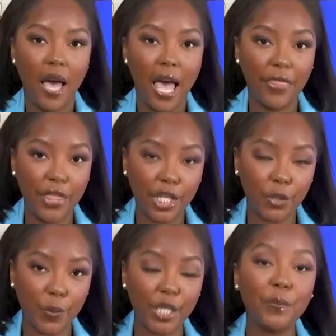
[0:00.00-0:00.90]
And
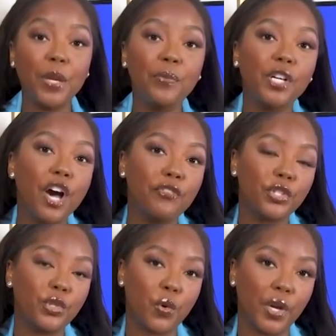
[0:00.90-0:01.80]
this week's People Cover
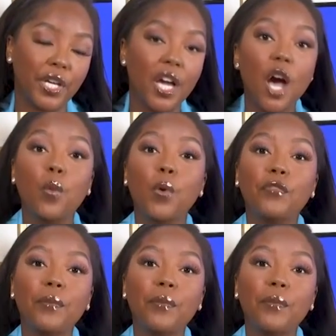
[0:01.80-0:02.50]
story, we're